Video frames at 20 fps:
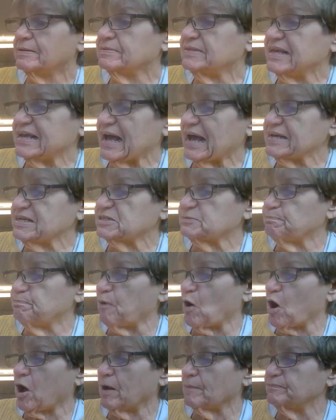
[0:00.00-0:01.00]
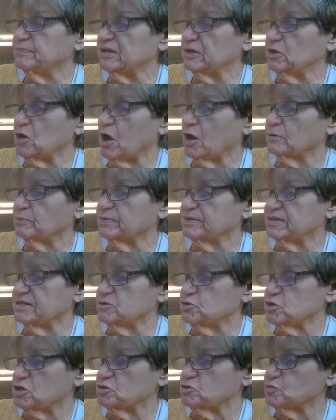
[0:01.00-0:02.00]
The ice bobbed along with the
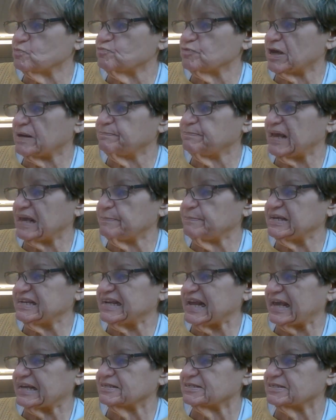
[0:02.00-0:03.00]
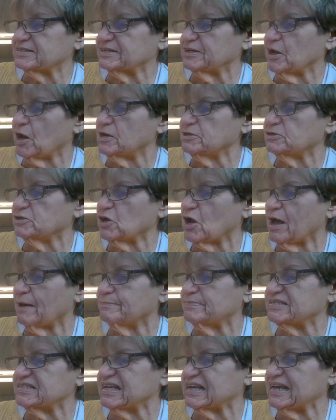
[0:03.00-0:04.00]
gingerbread baby dancing on
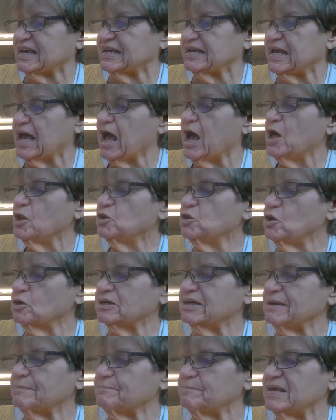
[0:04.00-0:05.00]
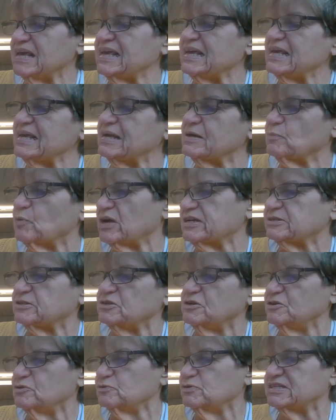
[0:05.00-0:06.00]
top, singing, Look at me, and what
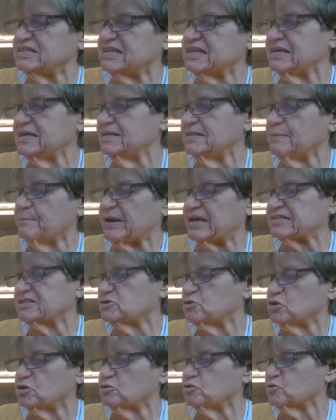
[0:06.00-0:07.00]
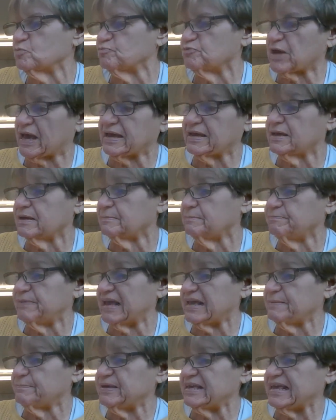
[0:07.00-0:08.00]
do you see? The best gingerbread
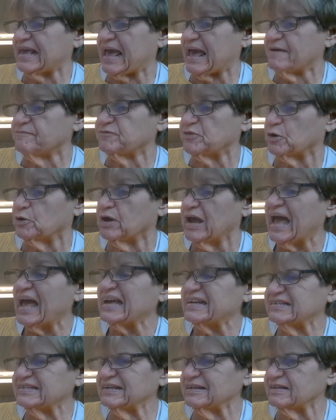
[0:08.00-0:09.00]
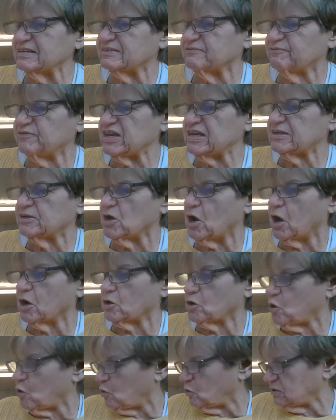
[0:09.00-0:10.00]
baby ever, till his feet
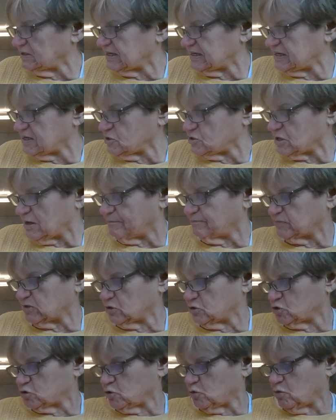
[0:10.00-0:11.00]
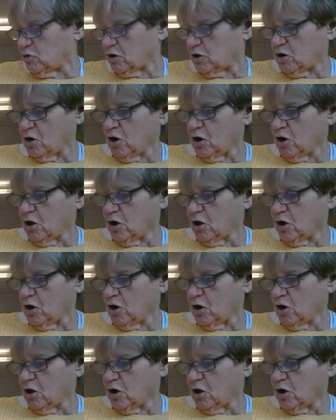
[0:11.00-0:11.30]
got cold and he jumped ashore.